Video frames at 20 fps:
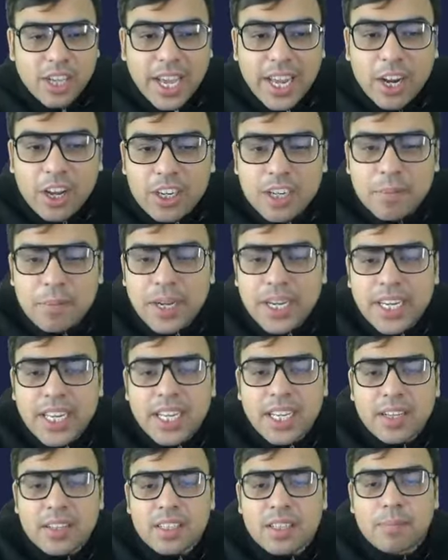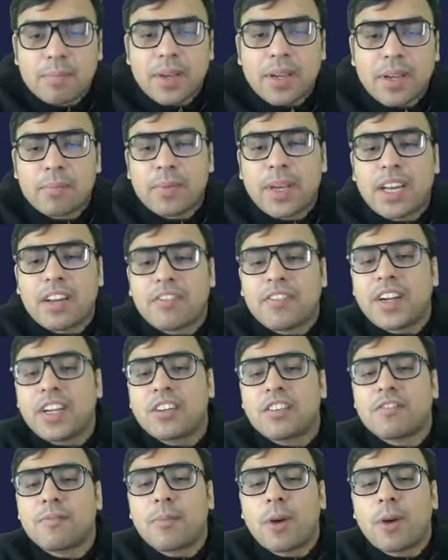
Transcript: Anonymity, the benefit of